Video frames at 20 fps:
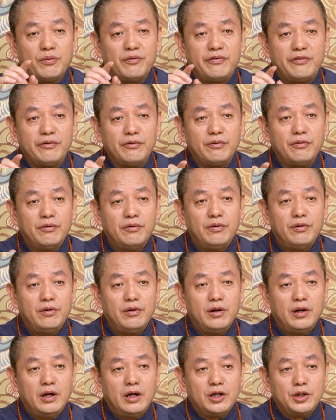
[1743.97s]
life is
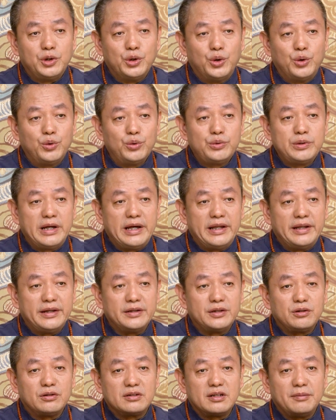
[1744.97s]
always in the
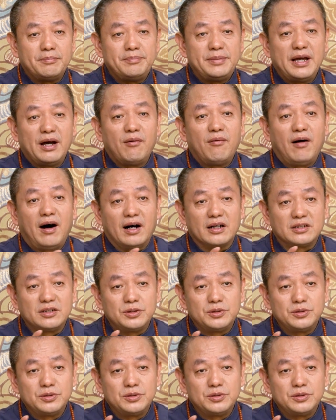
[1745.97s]
process of changing.